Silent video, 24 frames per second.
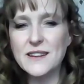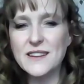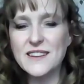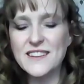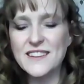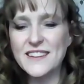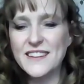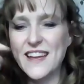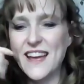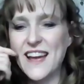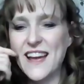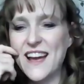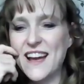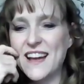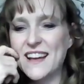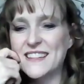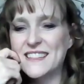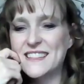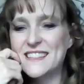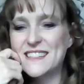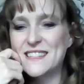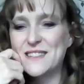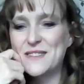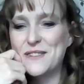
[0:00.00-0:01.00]
Yeah.
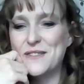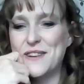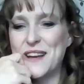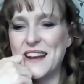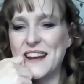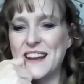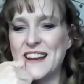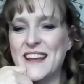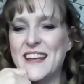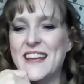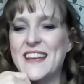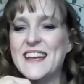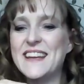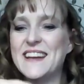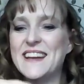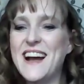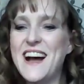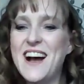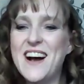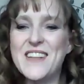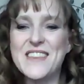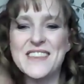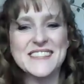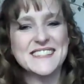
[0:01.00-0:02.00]
So we've got.
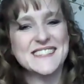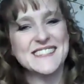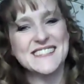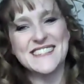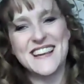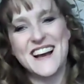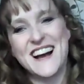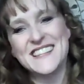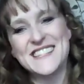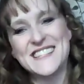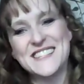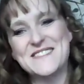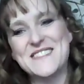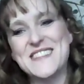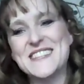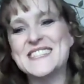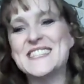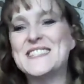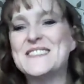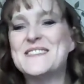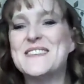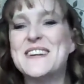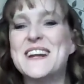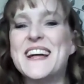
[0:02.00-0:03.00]
Oh, this is awesome.
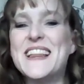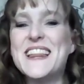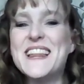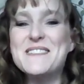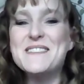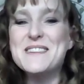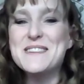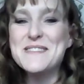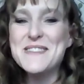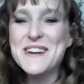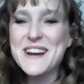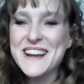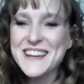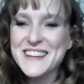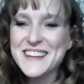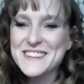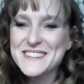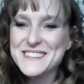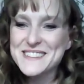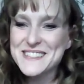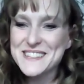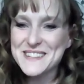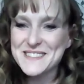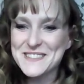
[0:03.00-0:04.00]
This is what I love about
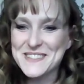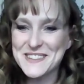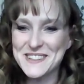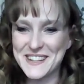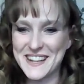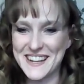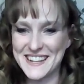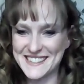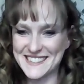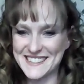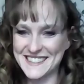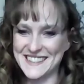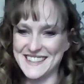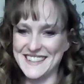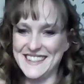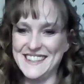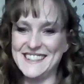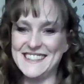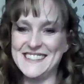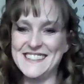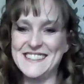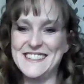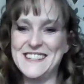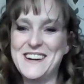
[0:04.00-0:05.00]
YouTube. You guys are
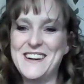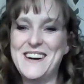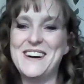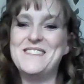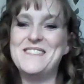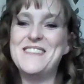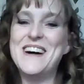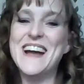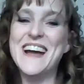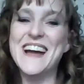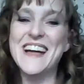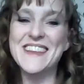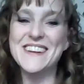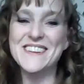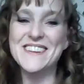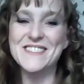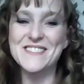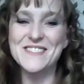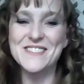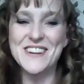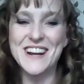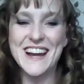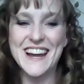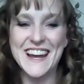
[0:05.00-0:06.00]
getting to know all my other
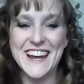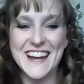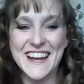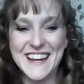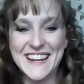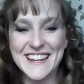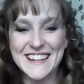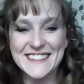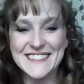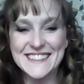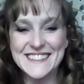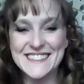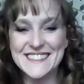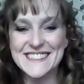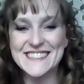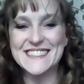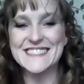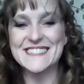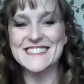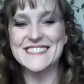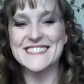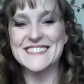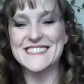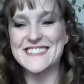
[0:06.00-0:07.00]
friends.
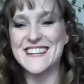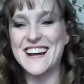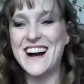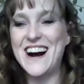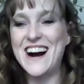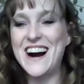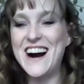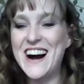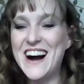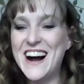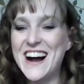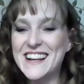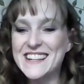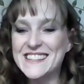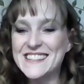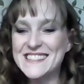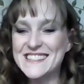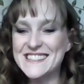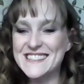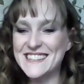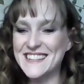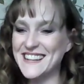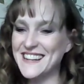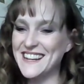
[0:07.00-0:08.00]
This is
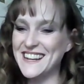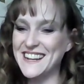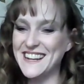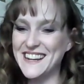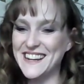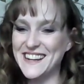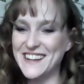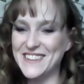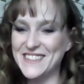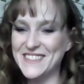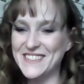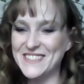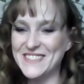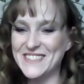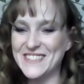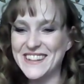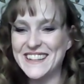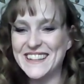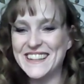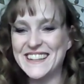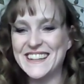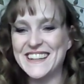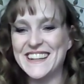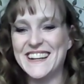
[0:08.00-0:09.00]
awesome.
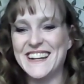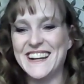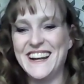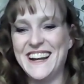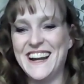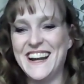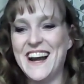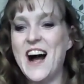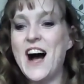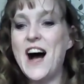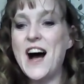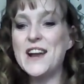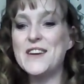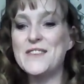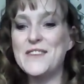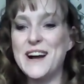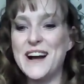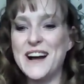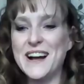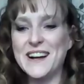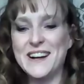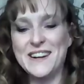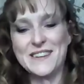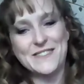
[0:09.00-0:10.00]
Uh,
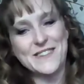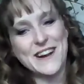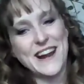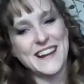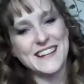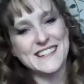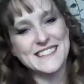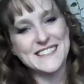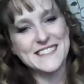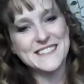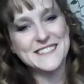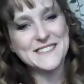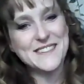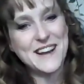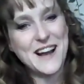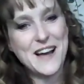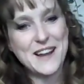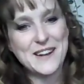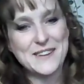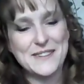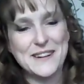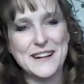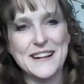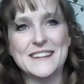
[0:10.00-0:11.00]
Ottawa, right?
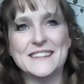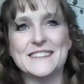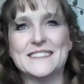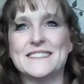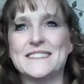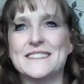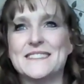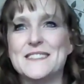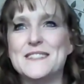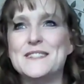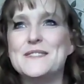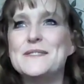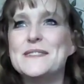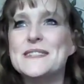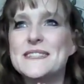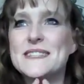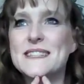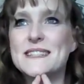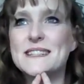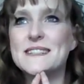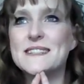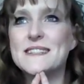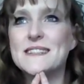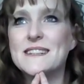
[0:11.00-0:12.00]
Ottawa. Who is
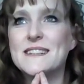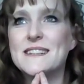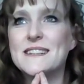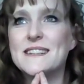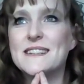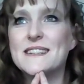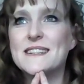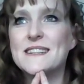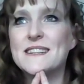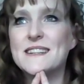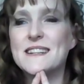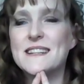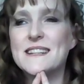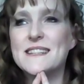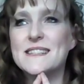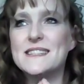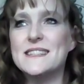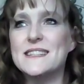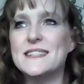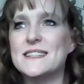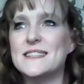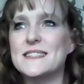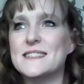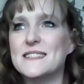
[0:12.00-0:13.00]
it? Is
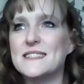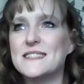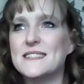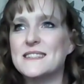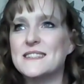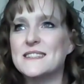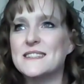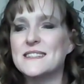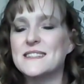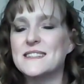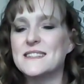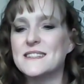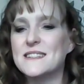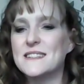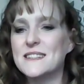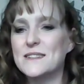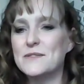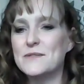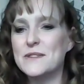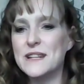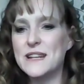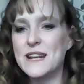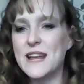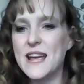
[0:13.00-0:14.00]
it
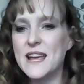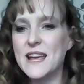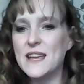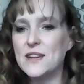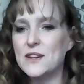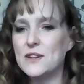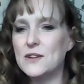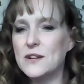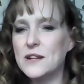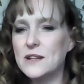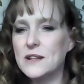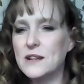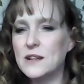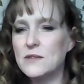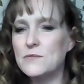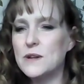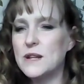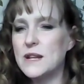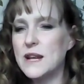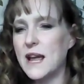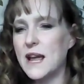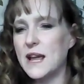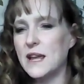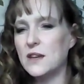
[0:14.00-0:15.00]
Renee? You're in
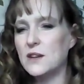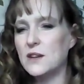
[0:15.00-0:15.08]
Renee.